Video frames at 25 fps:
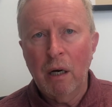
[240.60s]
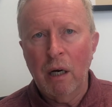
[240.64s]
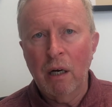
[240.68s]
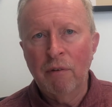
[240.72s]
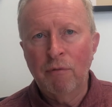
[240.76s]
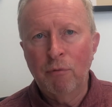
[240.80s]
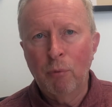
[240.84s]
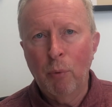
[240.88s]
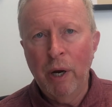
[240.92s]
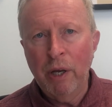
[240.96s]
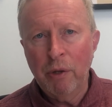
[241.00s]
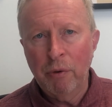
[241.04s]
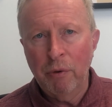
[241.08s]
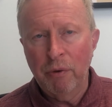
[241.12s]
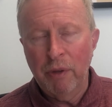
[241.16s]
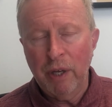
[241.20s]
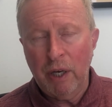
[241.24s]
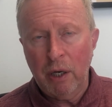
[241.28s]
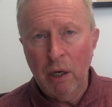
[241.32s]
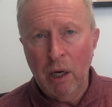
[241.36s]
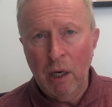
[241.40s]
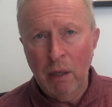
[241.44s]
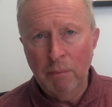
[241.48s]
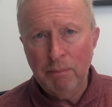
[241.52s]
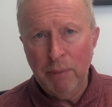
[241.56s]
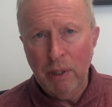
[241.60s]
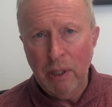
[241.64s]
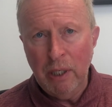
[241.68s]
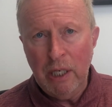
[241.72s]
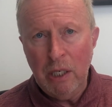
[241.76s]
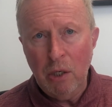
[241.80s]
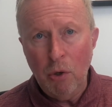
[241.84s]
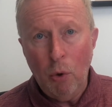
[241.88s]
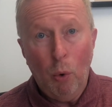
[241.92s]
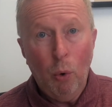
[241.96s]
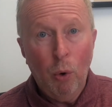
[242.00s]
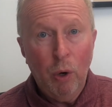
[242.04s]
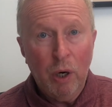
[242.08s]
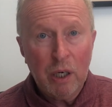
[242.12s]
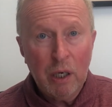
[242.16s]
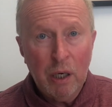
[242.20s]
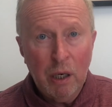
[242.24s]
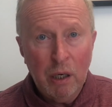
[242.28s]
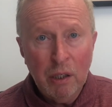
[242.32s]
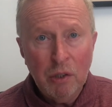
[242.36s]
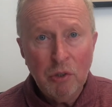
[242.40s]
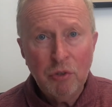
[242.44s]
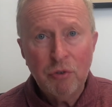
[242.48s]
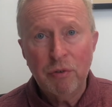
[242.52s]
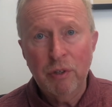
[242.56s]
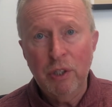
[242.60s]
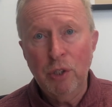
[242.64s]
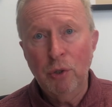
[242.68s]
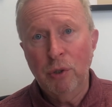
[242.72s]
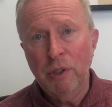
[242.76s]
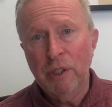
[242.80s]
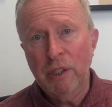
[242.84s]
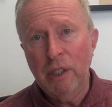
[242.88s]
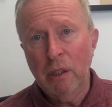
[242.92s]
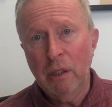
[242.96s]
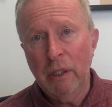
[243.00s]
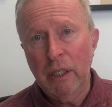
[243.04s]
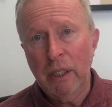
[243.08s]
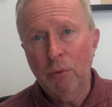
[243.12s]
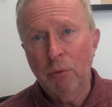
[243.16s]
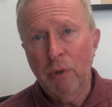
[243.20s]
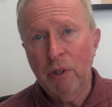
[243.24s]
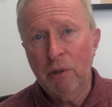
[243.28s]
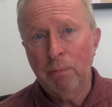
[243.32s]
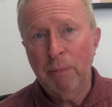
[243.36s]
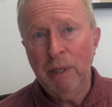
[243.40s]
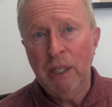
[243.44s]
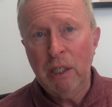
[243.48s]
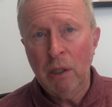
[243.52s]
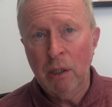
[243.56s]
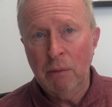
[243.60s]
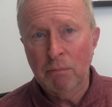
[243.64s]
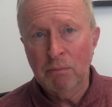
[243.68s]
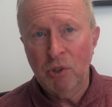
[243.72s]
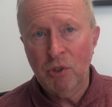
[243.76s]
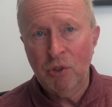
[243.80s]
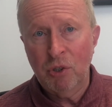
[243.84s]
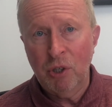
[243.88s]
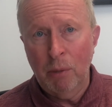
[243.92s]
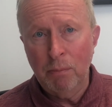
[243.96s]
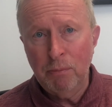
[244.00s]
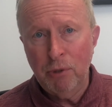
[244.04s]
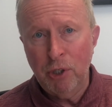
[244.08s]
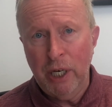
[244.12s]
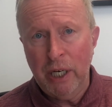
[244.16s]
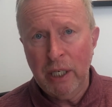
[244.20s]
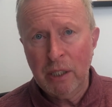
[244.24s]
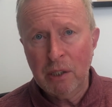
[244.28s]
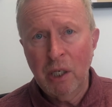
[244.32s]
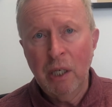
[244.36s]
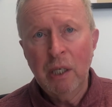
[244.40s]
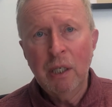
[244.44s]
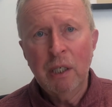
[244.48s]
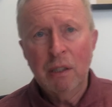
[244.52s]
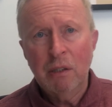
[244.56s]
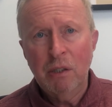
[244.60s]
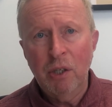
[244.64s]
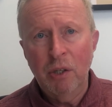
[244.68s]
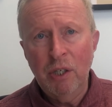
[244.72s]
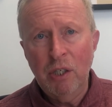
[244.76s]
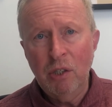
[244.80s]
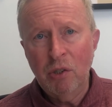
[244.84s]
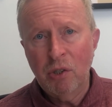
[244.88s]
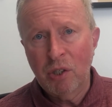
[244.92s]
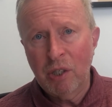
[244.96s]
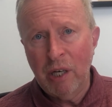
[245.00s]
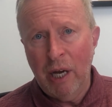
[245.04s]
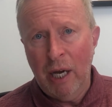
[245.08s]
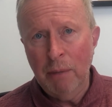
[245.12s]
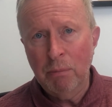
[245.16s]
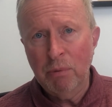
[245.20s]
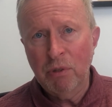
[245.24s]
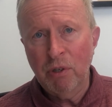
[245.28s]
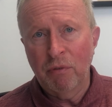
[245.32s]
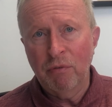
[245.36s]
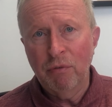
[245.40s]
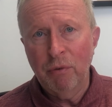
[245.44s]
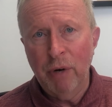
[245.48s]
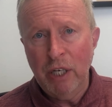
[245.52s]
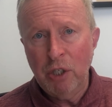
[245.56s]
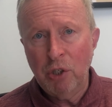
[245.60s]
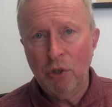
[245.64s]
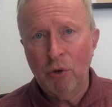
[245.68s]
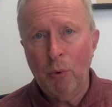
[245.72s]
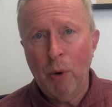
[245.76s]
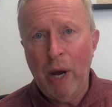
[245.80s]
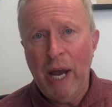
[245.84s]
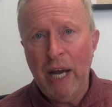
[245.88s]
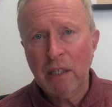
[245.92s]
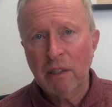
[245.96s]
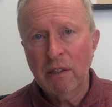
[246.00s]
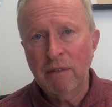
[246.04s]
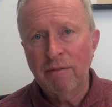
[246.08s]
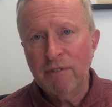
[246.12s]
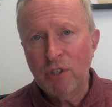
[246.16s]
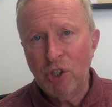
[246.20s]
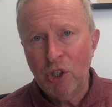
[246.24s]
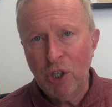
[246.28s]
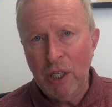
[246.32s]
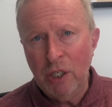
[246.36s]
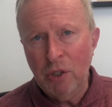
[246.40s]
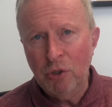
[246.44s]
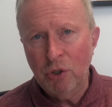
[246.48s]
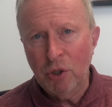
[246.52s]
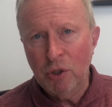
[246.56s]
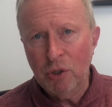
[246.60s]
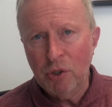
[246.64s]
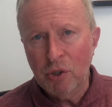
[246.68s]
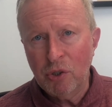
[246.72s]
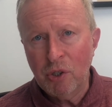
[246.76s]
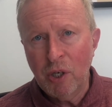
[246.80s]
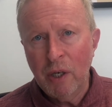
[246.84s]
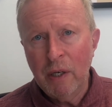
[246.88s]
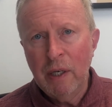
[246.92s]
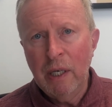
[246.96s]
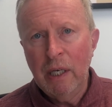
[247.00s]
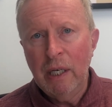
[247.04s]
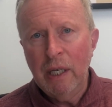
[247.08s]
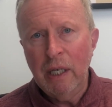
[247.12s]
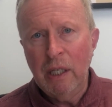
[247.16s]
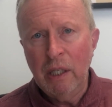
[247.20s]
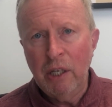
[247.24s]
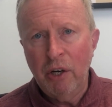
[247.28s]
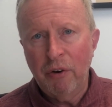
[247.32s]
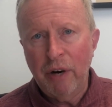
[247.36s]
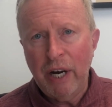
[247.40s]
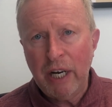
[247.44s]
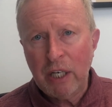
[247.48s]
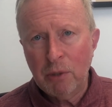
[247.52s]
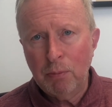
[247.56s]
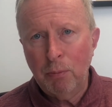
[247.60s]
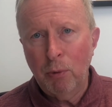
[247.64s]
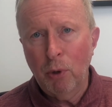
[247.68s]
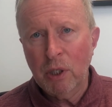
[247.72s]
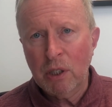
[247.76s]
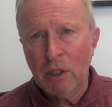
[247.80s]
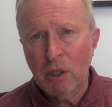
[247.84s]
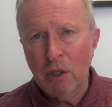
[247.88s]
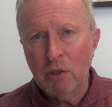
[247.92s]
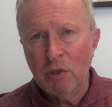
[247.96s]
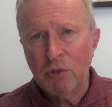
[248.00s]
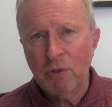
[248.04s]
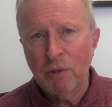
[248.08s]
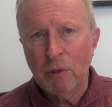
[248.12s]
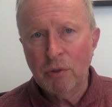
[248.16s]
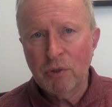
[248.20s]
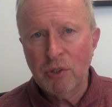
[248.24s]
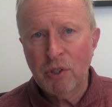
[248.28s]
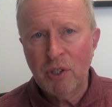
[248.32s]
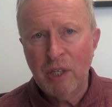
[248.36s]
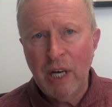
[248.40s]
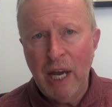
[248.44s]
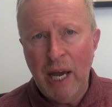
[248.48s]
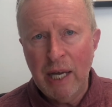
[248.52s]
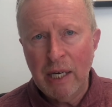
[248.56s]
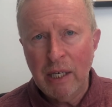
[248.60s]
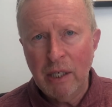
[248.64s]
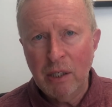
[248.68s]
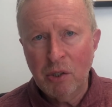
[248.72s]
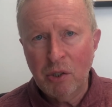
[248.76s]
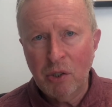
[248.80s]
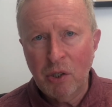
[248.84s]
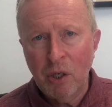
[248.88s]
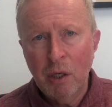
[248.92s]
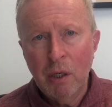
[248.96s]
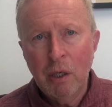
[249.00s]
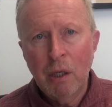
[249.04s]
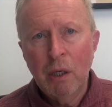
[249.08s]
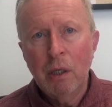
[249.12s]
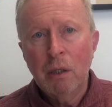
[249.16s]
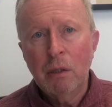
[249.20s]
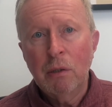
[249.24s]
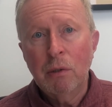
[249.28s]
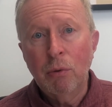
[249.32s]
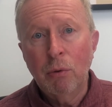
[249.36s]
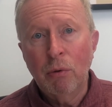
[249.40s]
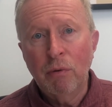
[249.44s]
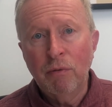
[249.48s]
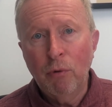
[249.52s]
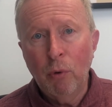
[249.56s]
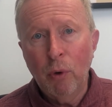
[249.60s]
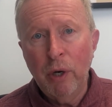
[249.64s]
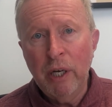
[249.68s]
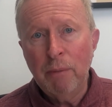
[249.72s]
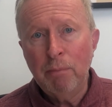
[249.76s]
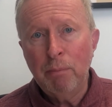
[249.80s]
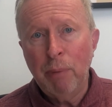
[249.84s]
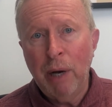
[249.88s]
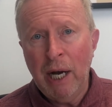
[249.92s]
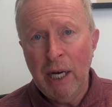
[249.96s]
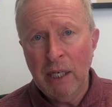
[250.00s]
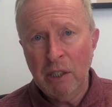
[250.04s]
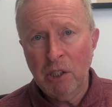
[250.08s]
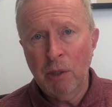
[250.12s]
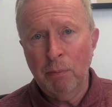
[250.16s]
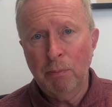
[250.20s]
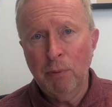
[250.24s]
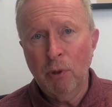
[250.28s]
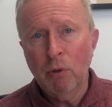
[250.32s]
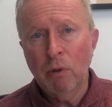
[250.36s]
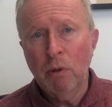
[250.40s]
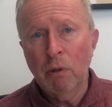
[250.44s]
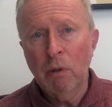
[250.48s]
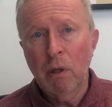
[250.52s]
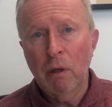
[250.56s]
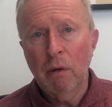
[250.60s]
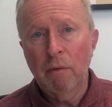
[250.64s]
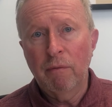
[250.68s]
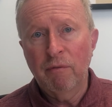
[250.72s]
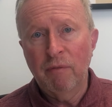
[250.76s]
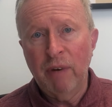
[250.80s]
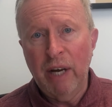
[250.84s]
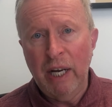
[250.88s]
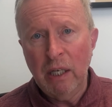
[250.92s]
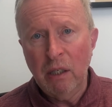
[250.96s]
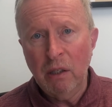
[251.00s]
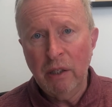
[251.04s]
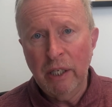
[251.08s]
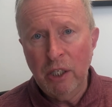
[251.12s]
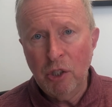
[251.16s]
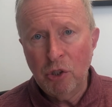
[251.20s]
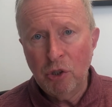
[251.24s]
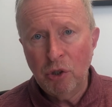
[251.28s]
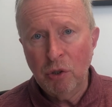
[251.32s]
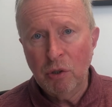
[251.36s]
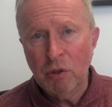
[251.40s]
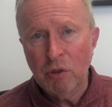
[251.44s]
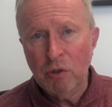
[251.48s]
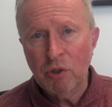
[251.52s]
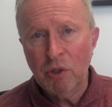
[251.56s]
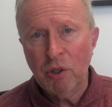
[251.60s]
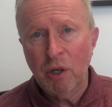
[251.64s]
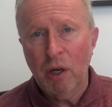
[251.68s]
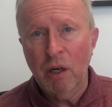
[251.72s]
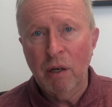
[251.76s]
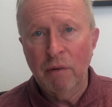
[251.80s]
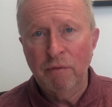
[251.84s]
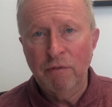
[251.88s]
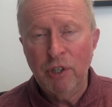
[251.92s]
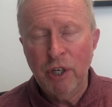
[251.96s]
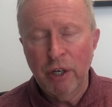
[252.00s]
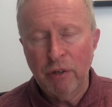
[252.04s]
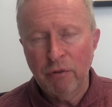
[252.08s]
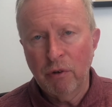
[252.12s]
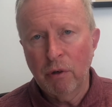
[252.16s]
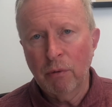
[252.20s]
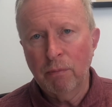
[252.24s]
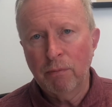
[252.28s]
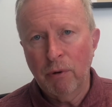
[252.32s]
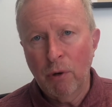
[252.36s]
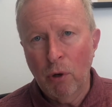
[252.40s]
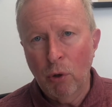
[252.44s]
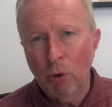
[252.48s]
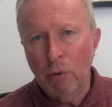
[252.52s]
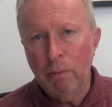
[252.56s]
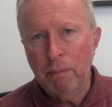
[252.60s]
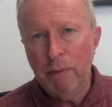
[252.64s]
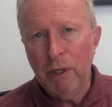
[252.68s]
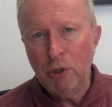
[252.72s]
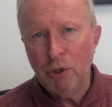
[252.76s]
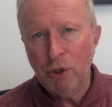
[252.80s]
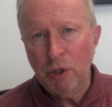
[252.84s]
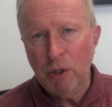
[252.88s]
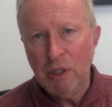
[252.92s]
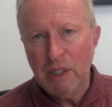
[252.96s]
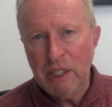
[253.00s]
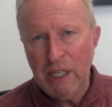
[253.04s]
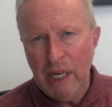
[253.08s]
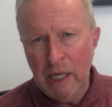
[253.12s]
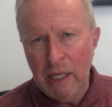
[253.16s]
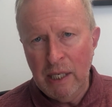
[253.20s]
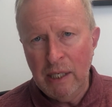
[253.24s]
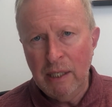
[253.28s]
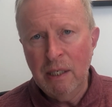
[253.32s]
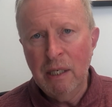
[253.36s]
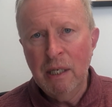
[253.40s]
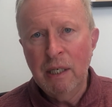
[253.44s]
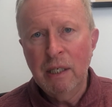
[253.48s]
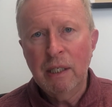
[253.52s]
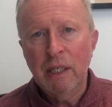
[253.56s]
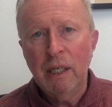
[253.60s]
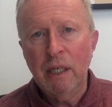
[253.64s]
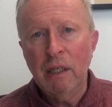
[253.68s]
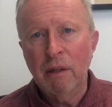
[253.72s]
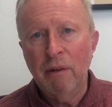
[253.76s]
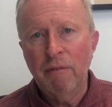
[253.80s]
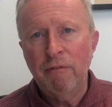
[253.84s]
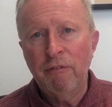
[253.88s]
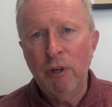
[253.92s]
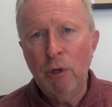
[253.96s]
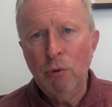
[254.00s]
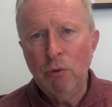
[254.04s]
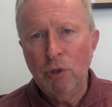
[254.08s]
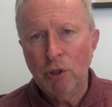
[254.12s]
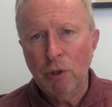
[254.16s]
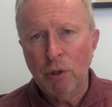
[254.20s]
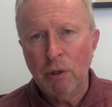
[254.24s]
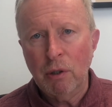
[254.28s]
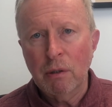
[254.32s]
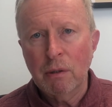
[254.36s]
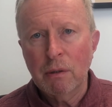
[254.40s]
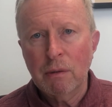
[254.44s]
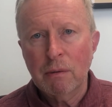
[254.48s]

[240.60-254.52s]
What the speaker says: of whether the company or country you're dealing with becomes subject to these types of retroactive changes in their export control status to avoid possible violations of General Prohibition 10 in the future.